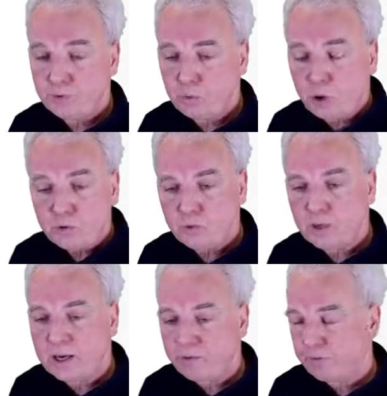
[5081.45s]
you want to
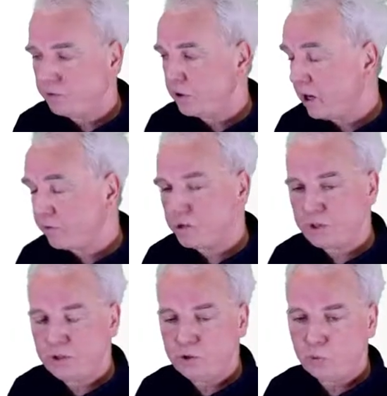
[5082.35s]
have the coverage
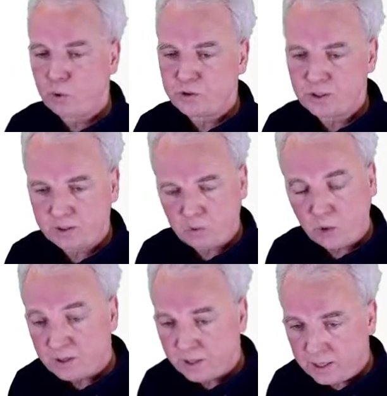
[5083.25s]
in your project
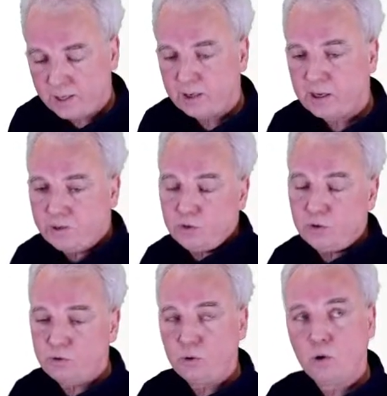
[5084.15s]
quite high and
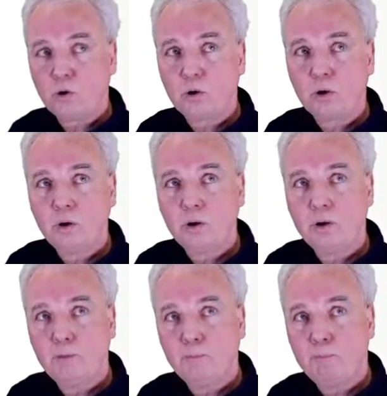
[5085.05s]
your
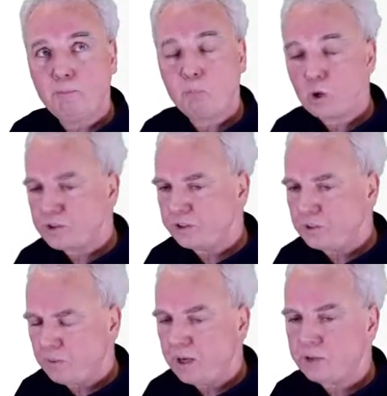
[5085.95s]
um, project
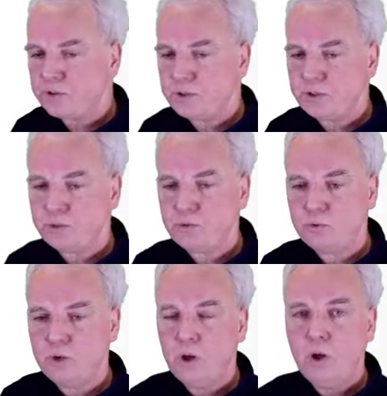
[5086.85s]
demands that you